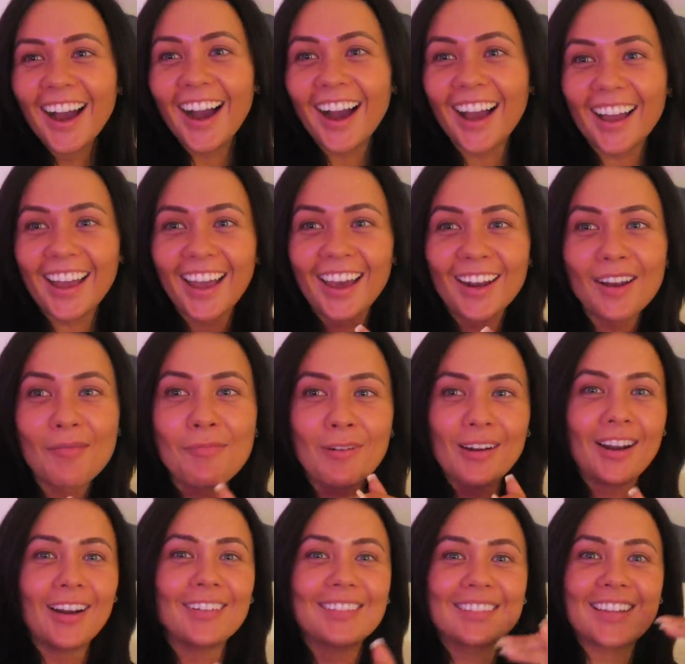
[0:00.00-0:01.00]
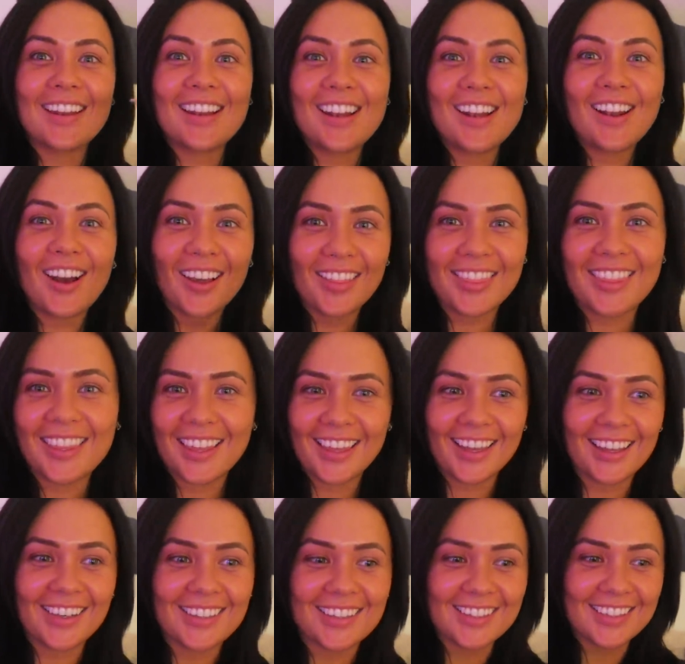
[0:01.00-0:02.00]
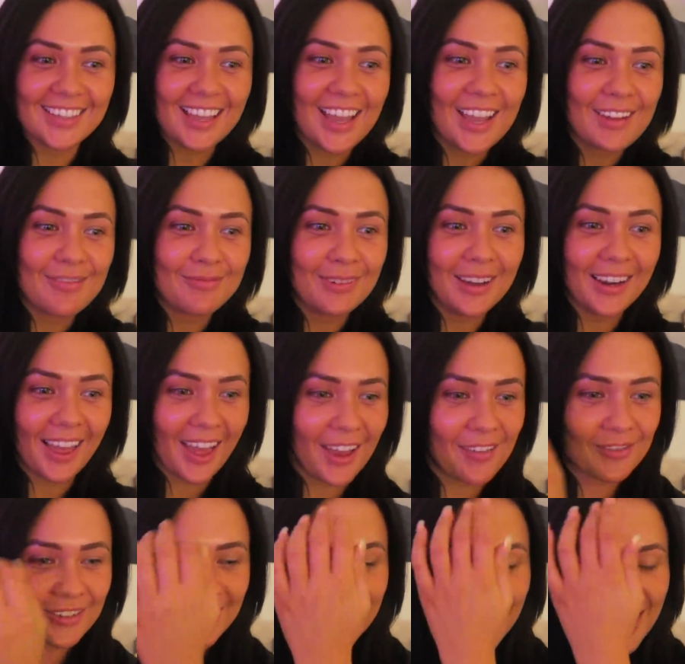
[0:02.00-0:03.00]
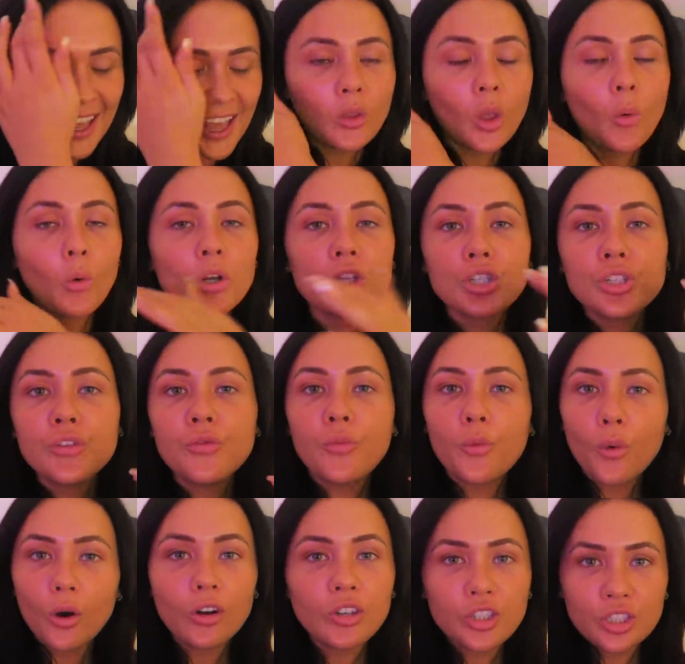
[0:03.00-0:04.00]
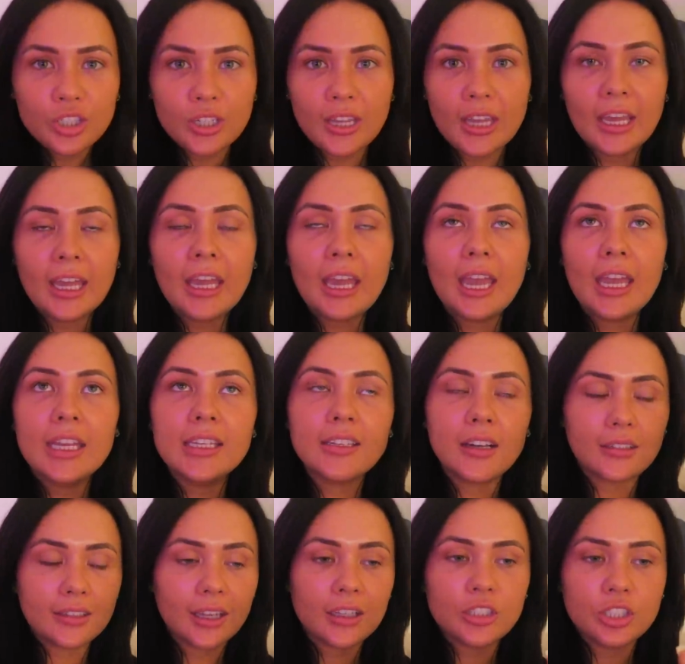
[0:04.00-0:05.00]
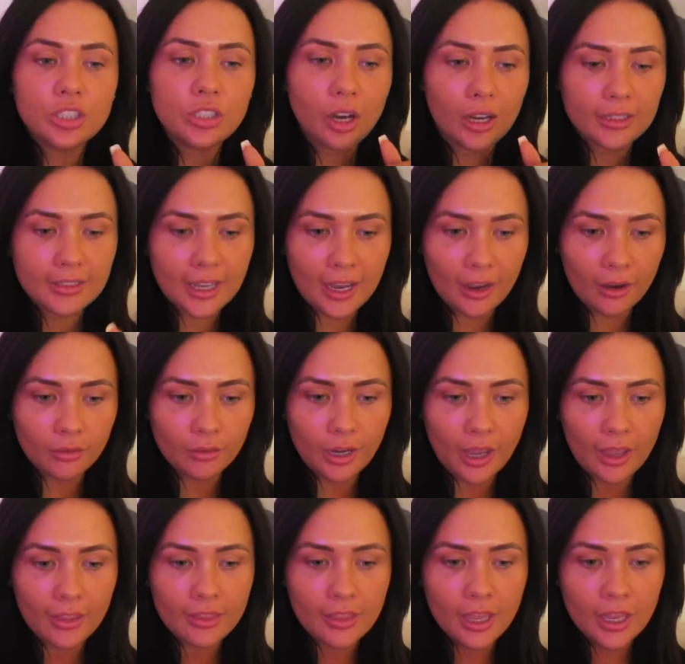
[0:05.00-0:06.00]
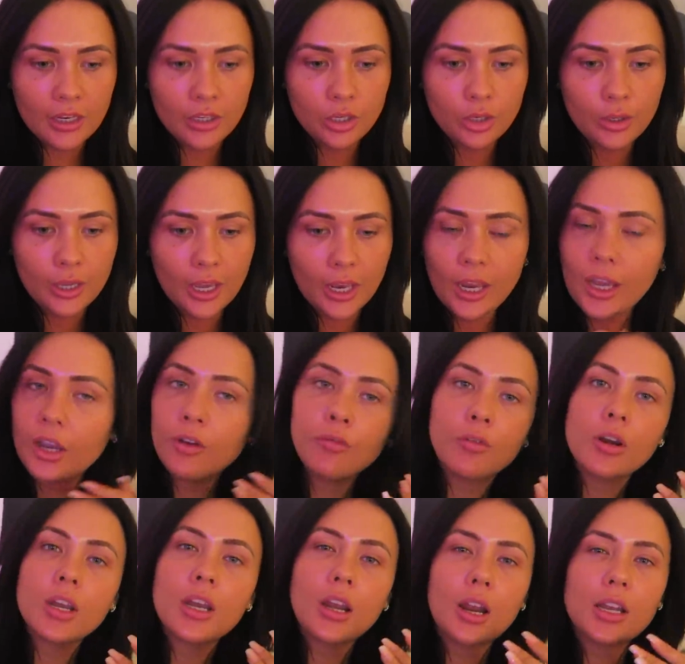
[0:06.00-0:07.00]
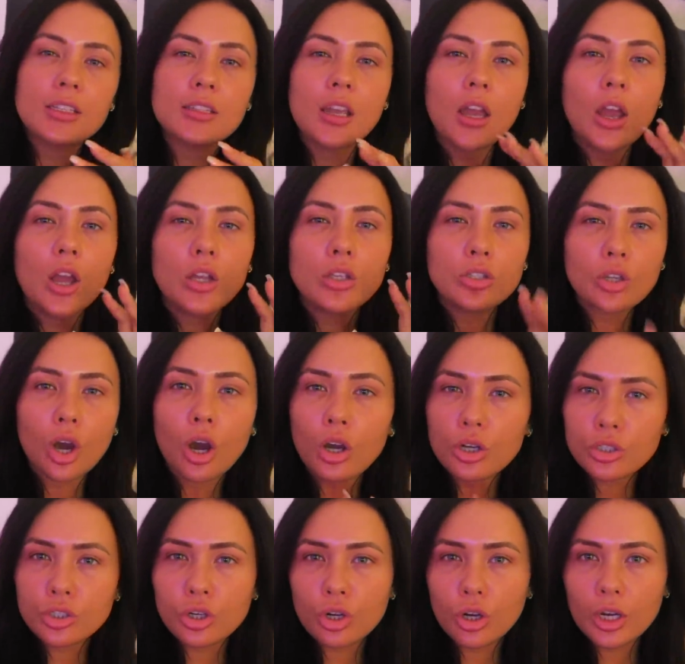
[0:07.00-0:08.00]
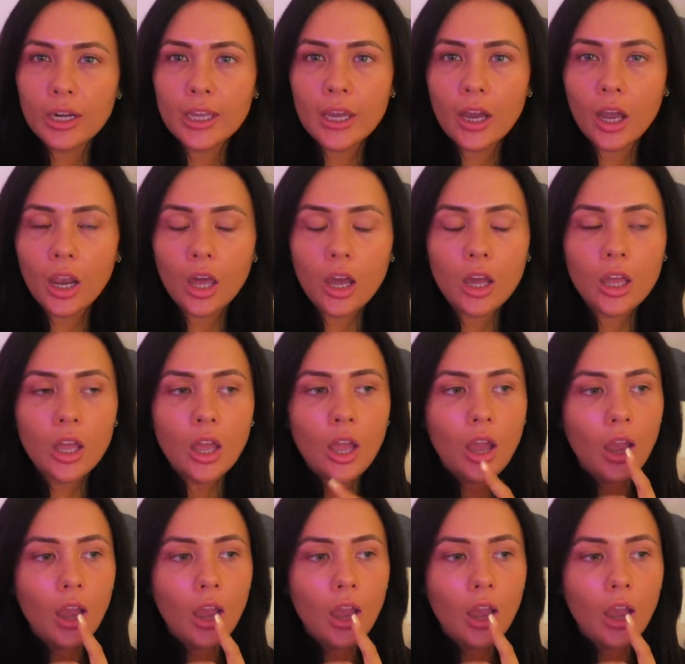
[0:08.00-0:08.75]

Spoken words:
I cannot pronounce nothing to save my life. Once you've washed it, it does actually die down, and then you get like a really nice dark chocolatey color,